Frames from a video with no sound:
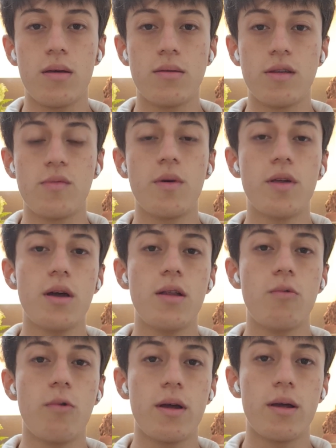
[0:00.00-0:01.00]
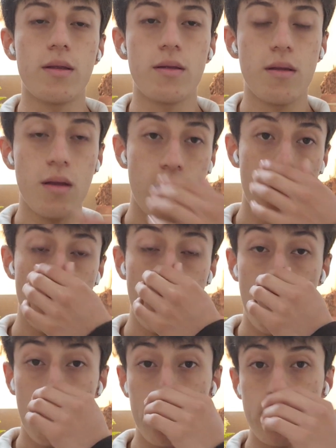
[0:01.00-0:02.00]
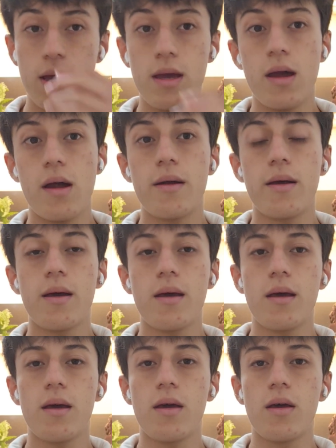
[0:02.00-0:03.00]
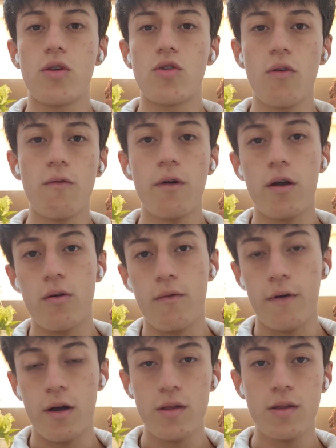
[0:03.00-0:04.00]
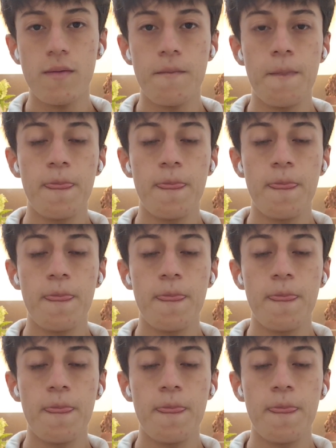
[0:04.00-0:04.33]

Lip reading: especially when they are so far of us,